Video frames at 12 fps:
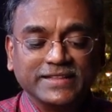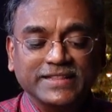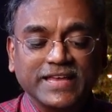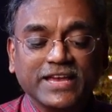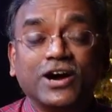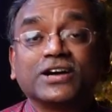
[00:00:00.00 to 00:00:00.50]

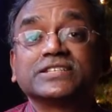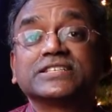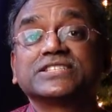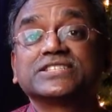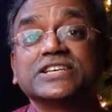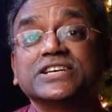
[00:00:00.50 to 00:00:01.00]
They are
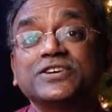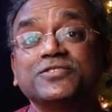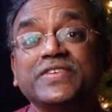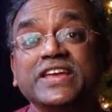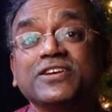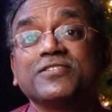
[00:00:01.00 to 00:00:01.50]

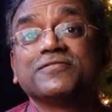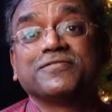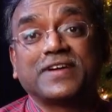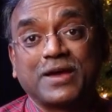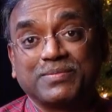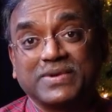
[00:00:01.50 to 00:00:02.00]
serving
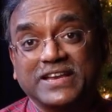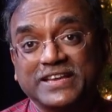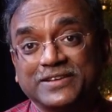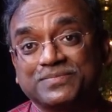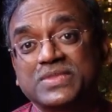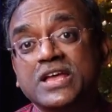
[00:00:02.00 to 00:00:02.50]
family,
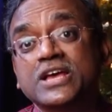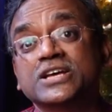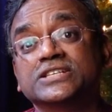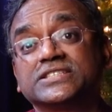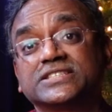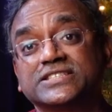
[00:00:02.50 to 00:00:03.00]

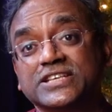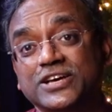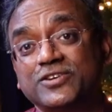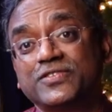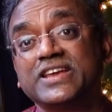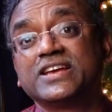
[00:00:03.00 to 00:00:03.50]

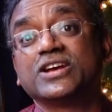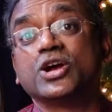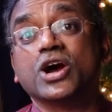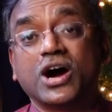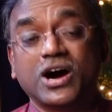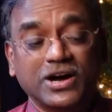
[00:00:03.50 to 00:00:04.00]
serving
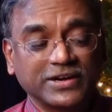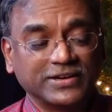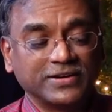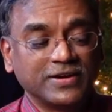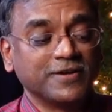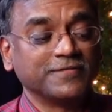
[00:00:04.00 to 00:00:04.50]
God
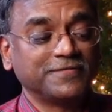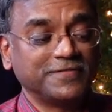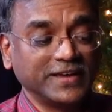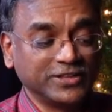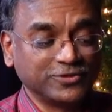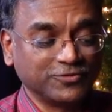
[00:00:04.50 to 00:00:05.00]

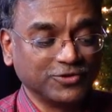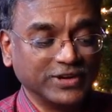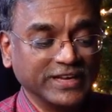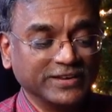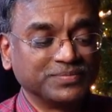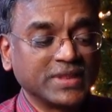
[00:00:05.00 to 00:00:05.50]
faithfully.
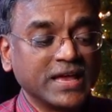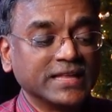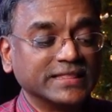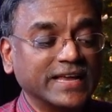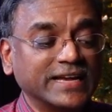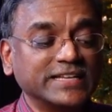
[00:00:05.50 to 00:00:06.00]

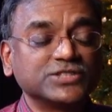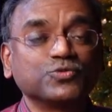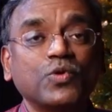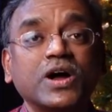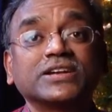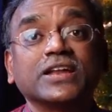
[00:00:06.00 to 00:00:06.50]
That is
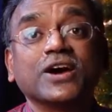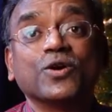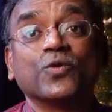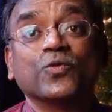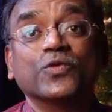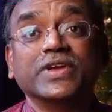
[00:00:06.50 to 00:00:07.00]
what
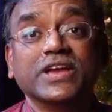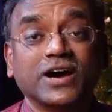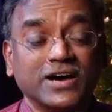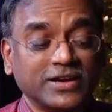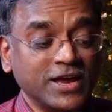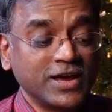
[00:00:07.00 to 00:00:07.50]
we
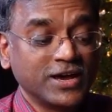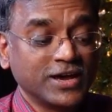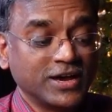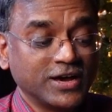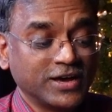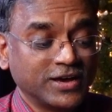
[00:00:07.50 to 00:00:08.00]
are
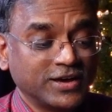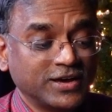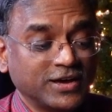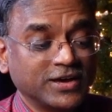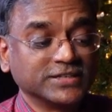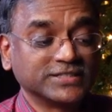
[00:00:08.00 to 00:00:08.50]

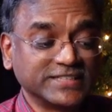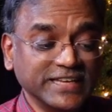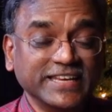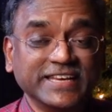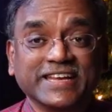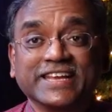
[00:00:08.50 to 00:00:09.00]

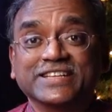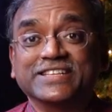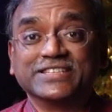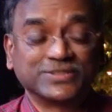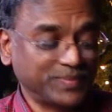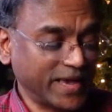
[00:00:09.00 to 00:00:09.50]
seeing in
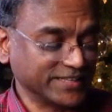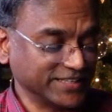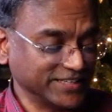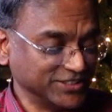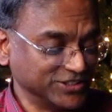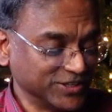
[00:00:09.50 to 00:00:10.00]
this
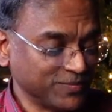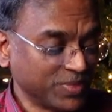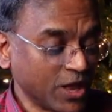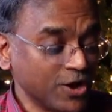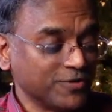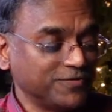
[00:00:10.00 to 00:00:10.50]
passage.
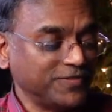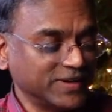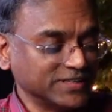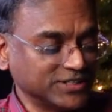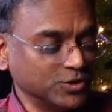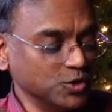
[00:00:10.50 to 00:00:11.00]

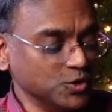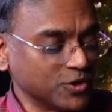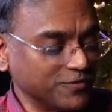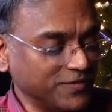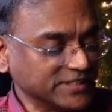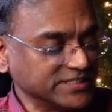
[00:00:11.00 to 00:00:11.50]
First
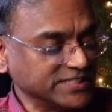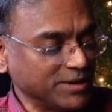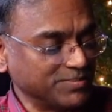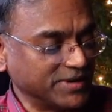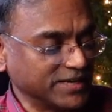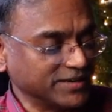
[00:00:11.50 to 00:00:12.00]
Luke 1st
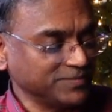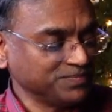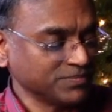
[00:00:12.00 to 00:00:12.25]
chapter,